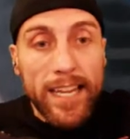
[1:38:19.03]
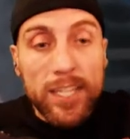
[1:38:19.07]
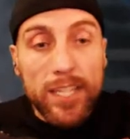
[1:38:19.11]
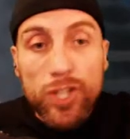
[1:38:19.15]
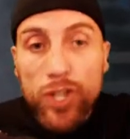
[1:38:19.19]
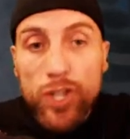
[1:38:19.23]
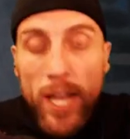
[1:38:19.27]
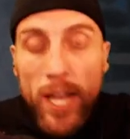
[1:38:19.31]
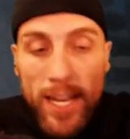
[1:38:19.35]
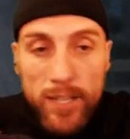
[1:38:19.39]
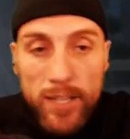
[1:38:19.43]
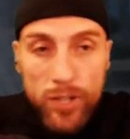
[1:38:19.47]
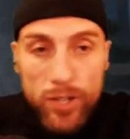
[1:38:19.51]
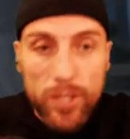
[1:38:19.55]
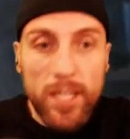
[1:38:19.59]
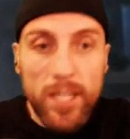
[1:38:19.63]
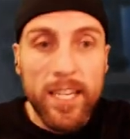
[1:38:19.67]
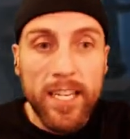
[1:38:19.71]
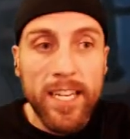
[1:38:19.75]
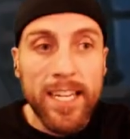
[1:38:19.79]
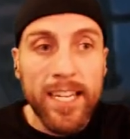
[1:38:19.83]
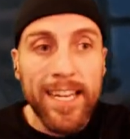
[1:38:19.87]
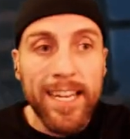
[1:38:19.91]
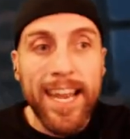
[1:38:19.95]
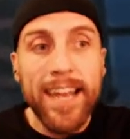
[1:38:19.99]
It changed the
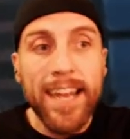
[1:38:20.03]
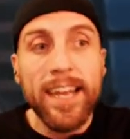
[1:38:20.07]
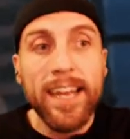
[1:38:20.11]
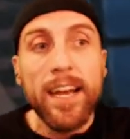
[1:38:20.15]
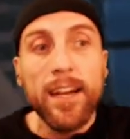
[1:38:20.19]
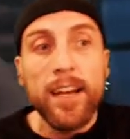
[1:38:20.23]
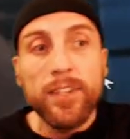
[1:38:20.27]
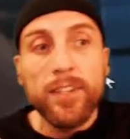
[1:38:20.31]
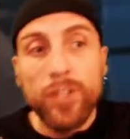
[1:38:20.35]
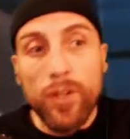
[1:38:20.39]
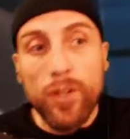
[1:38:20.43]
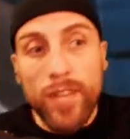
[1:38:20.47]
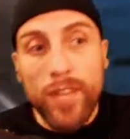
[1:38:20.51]
DNA so that